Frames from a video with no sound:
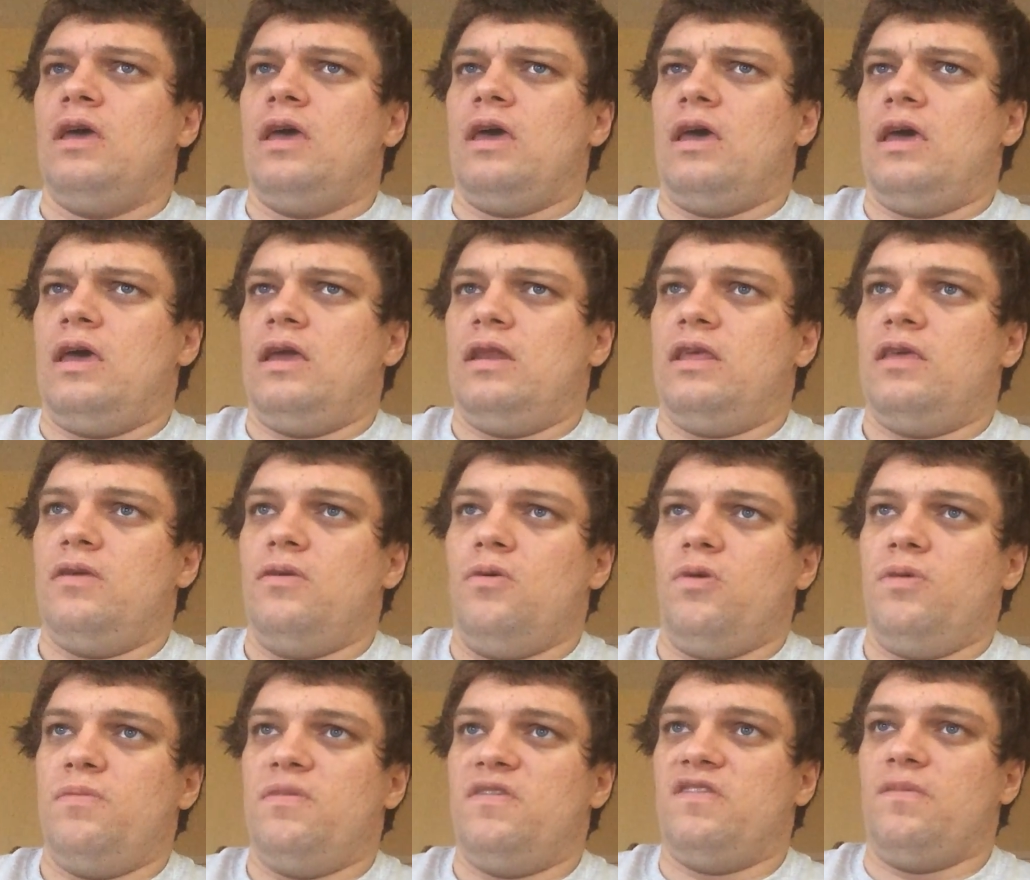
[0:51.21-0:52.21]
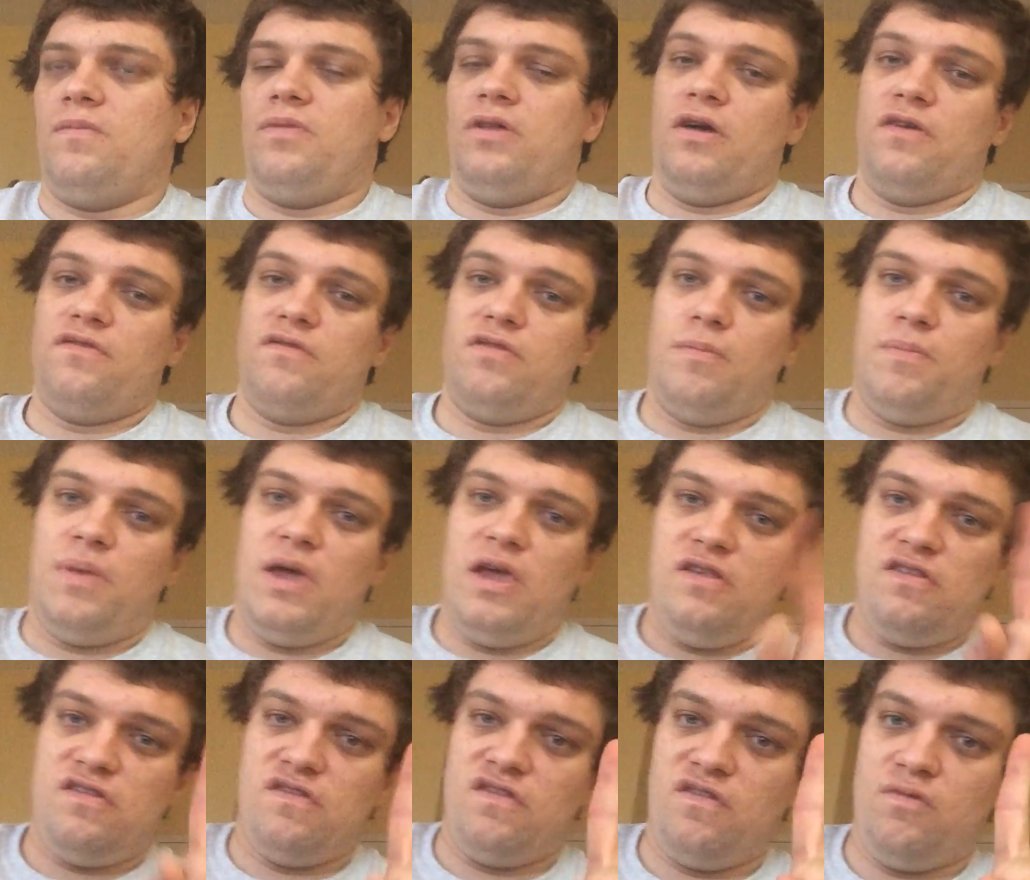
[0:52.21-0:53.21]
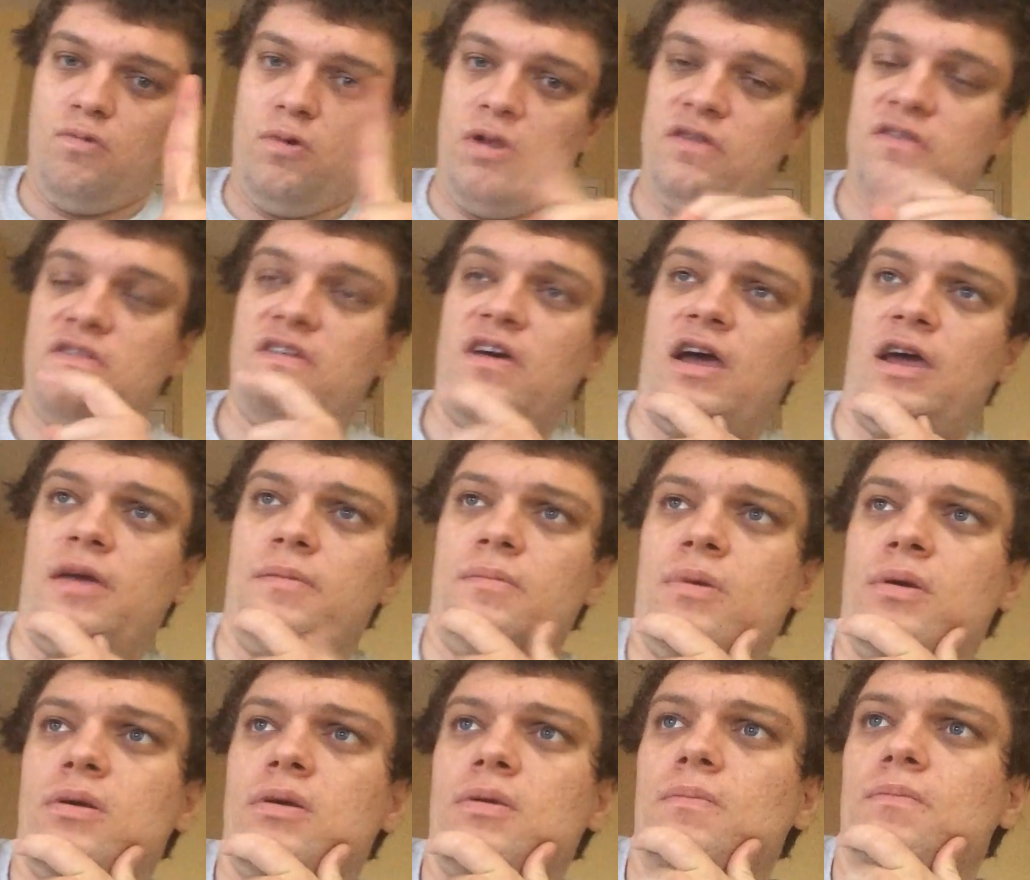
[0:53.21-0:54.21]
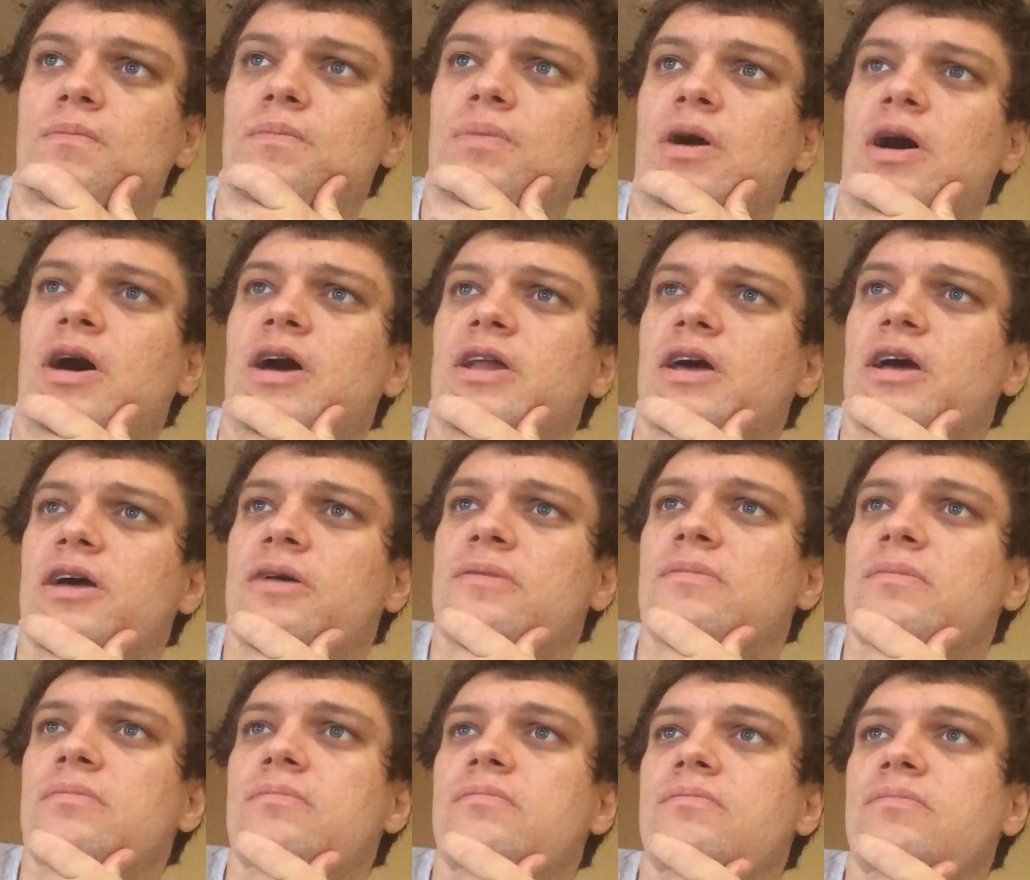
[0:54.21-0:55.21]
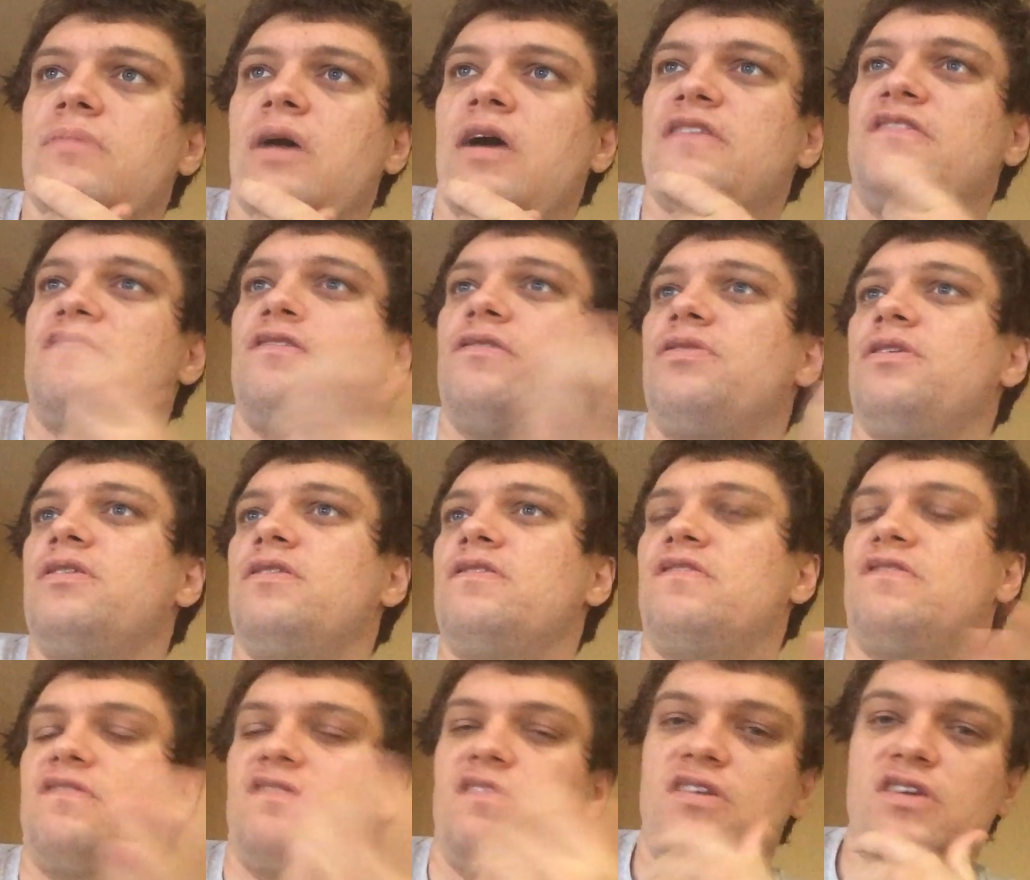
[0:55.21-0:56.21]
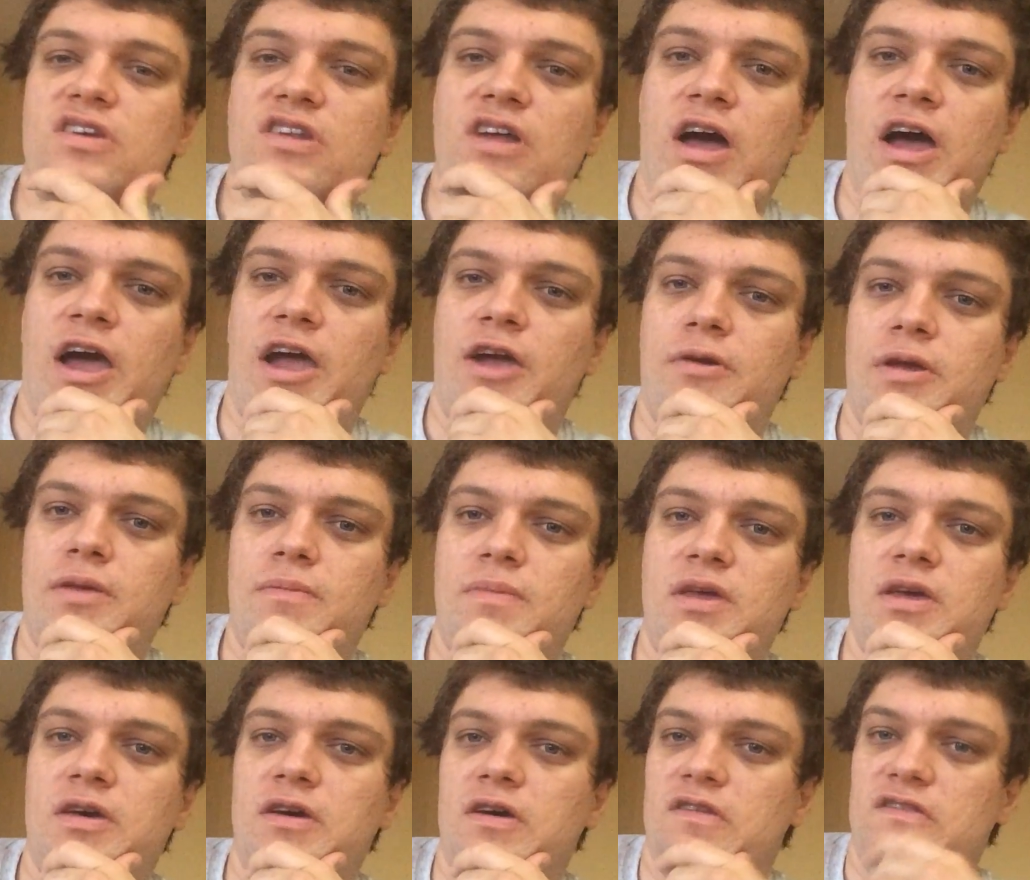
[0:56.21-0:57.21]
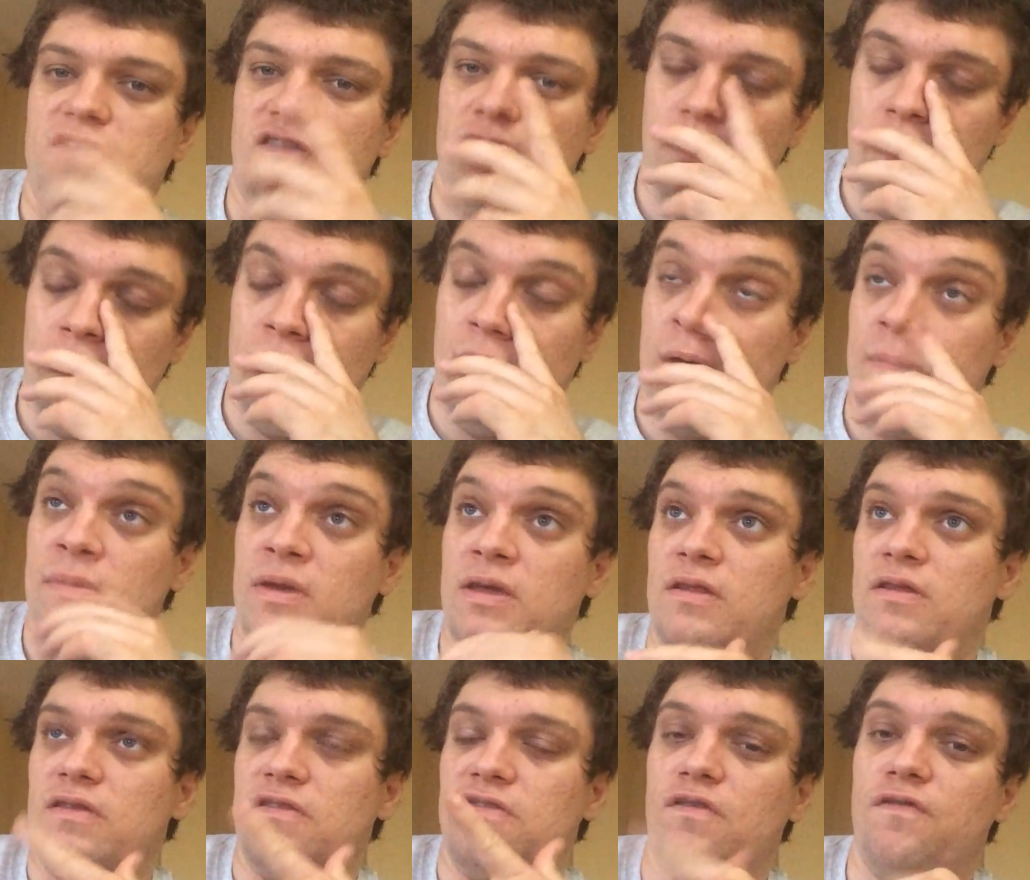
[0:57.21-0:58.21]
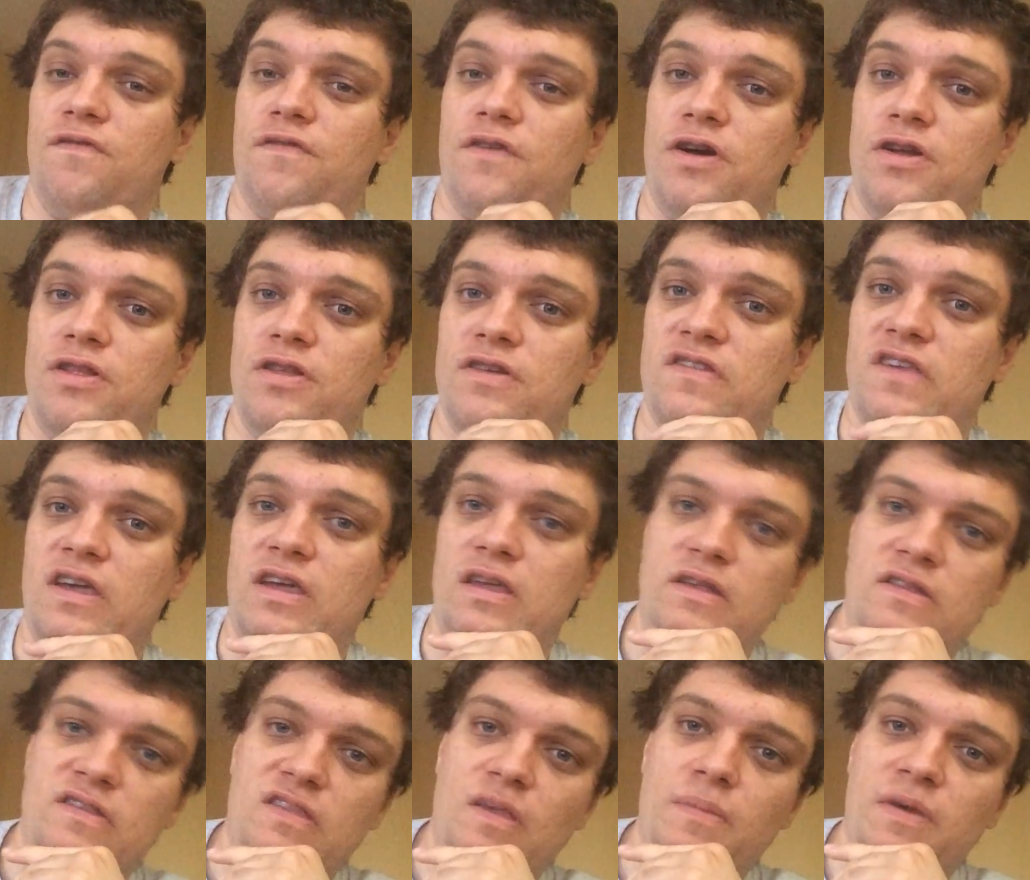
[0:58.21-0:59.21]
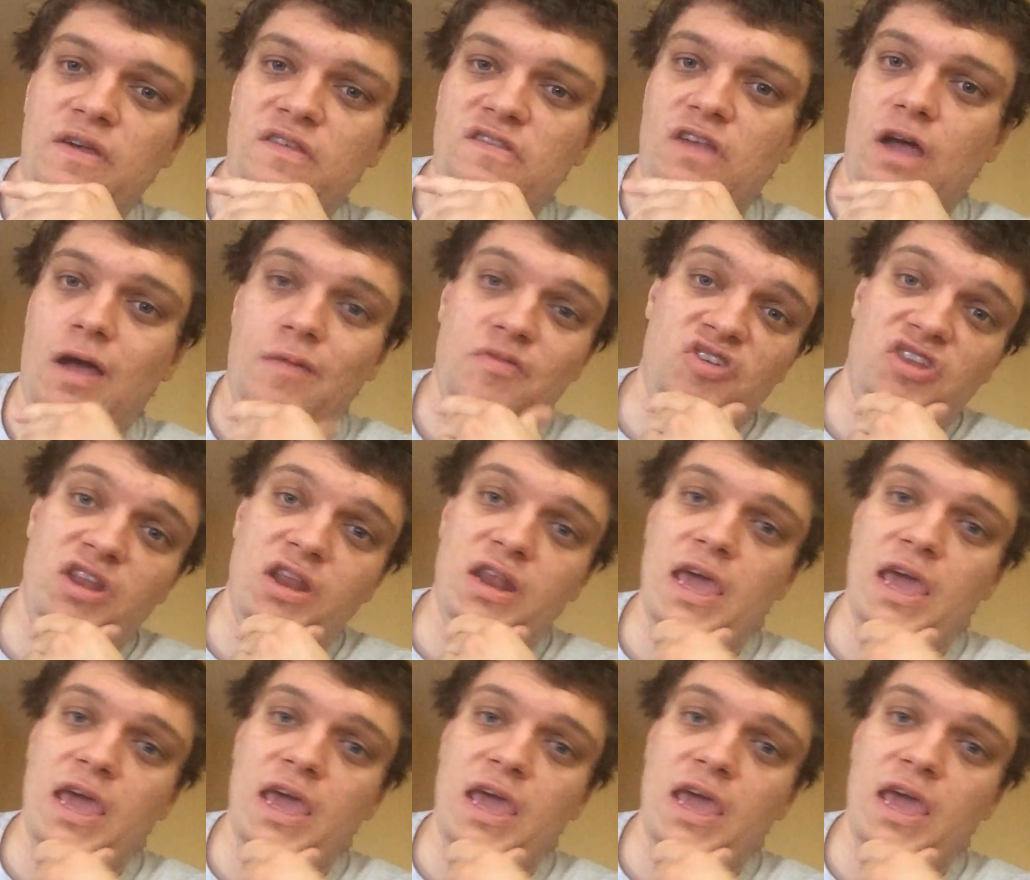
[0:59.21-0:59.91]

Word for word: and he only missed the playoffs with the Pacers one time, but uh, I still think this is a good hiring because, you know, I mean, so far it looks like it's the best option.